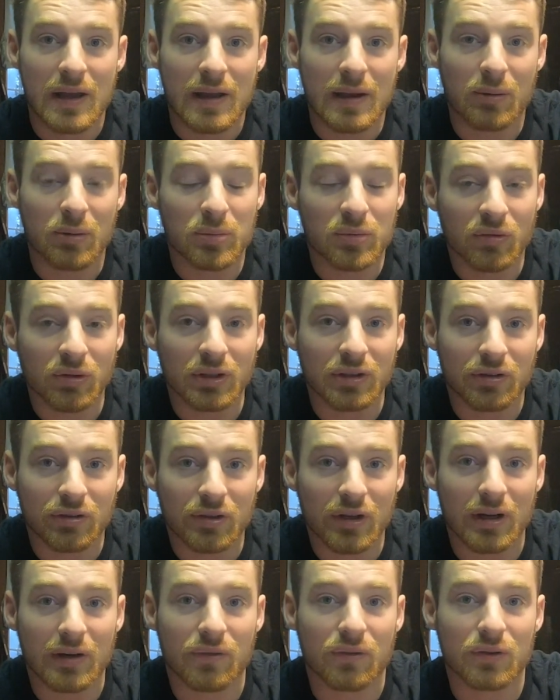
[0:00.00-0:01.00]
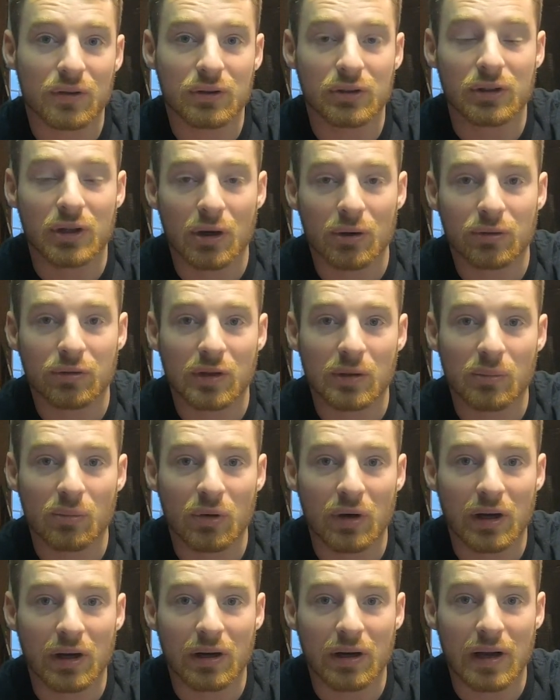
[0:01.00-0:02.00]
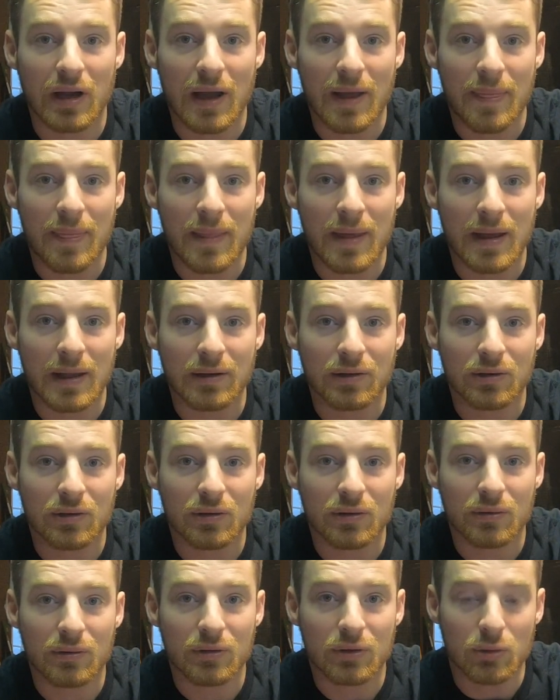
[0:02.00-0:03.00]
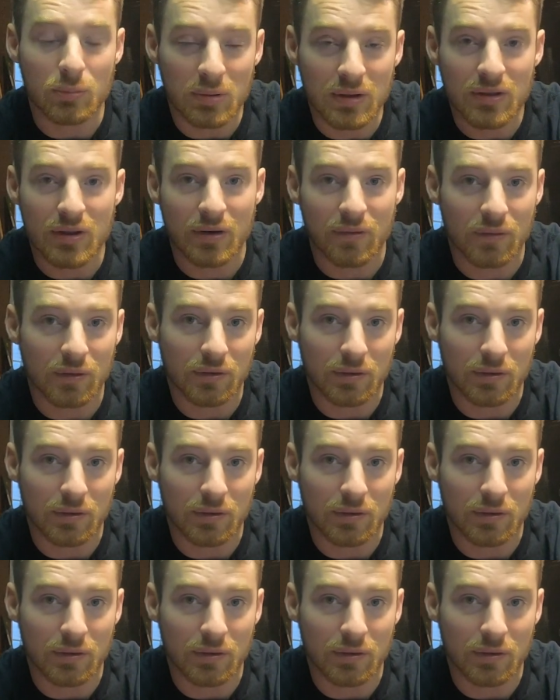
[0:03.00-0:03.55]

it would really suck for you to go somewhere and then you be there for